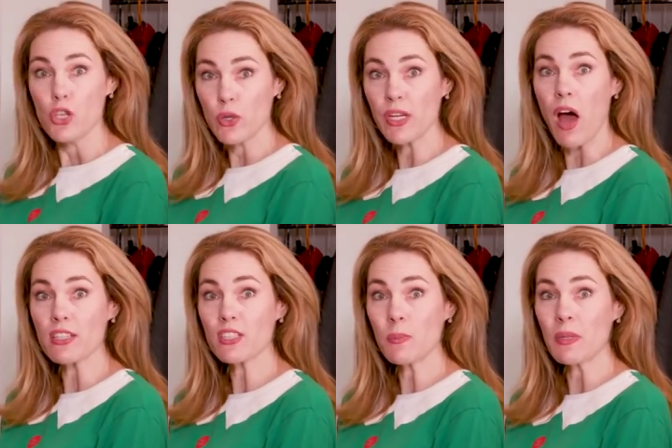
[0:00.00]
You can
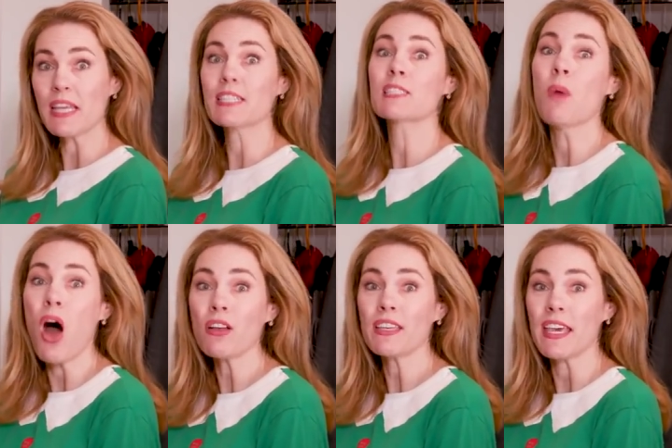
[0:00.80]
also place
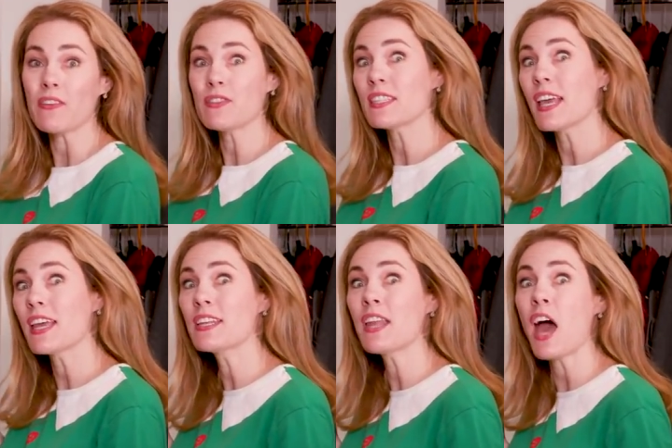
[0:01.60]
small gifts
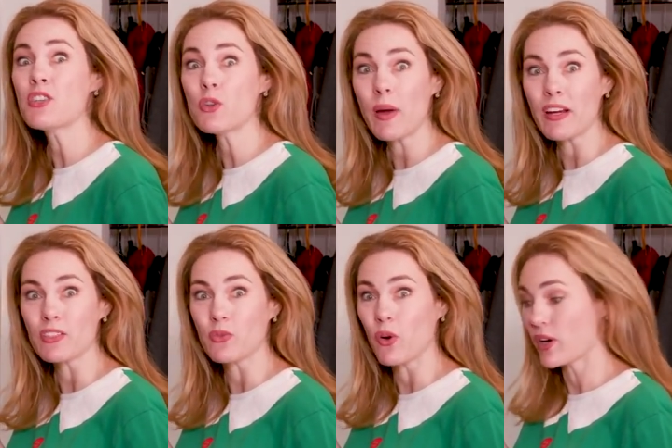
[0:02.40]
in an
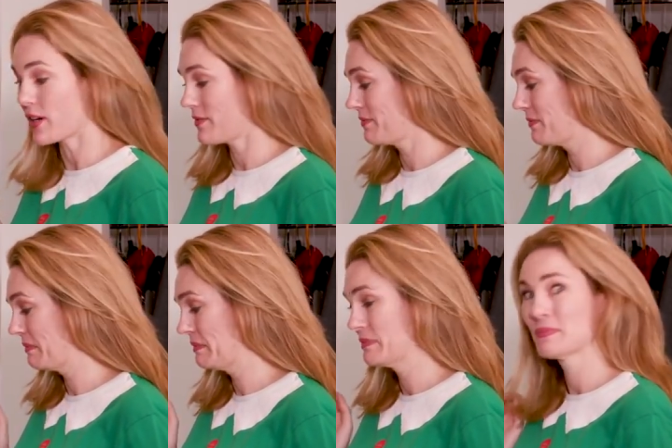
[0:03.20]
underwear drawer.
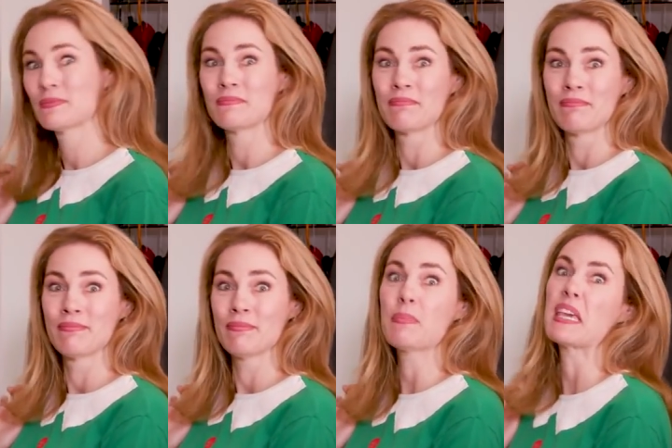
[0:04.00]

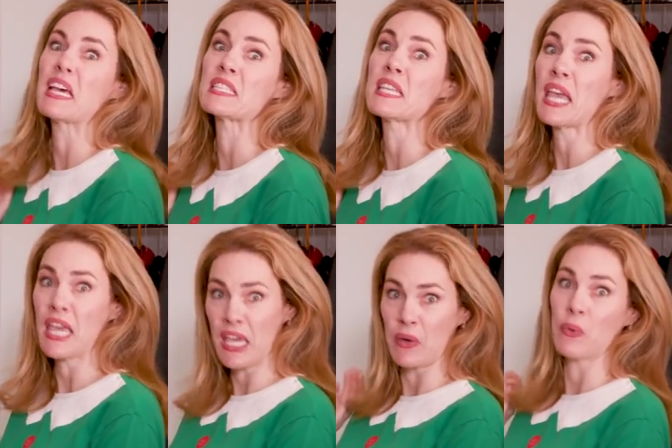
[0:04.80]
Because
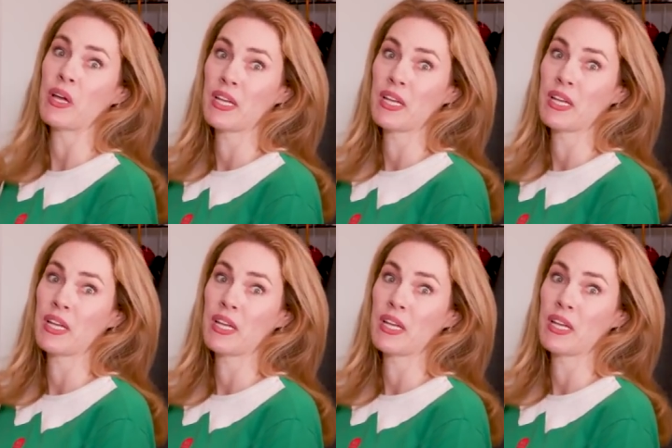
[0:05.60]
ew.